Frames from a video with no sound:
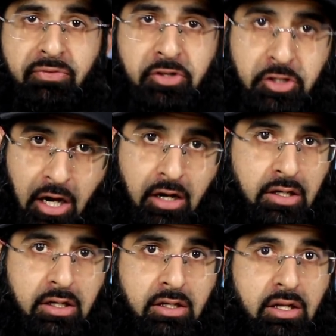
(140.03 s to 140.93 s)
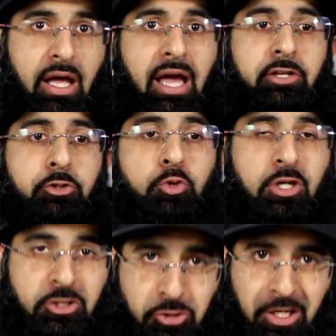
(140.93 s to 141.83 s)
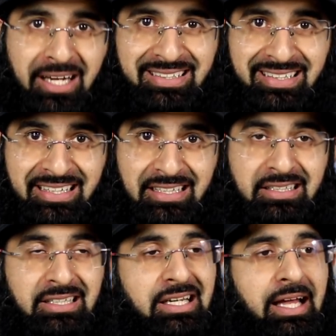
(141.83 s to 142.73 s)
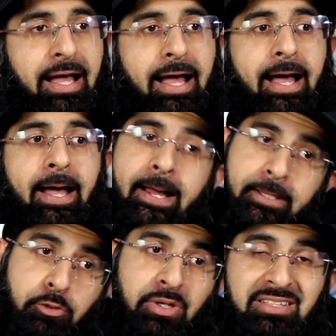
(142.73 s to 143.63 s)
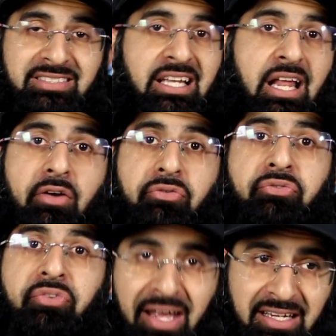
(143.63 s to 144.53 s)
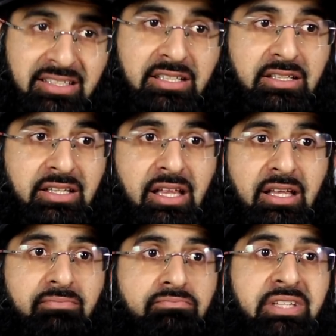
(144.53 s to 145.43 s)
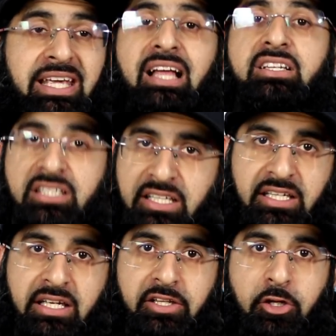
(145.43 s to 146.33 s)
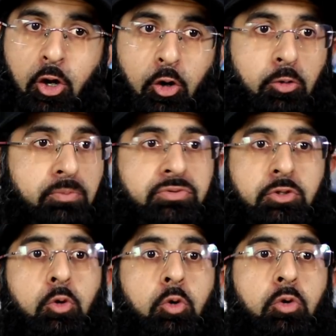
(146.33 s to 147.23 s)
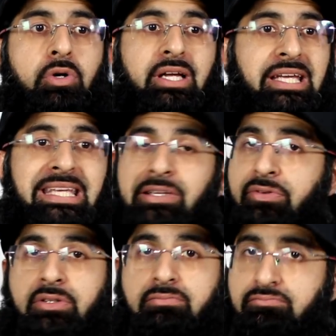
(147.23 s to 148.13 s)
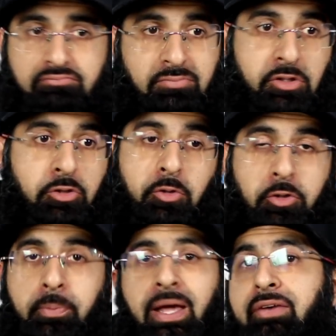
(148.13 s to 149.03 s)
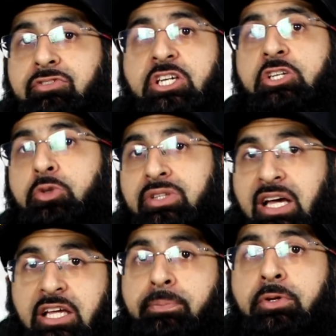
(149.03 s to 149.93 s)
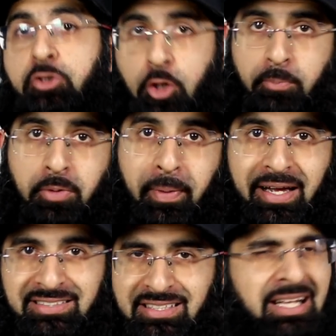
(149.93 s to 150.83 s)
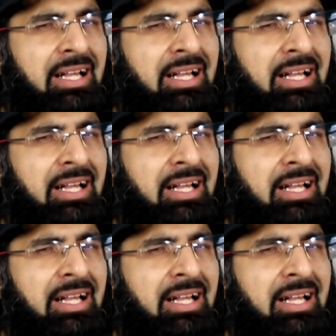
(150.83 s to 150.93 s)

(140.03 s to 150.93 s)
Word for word: if you're young and you contract it, uh, you can still affect the elderly in your homes or even you know you may have children that are immune compromised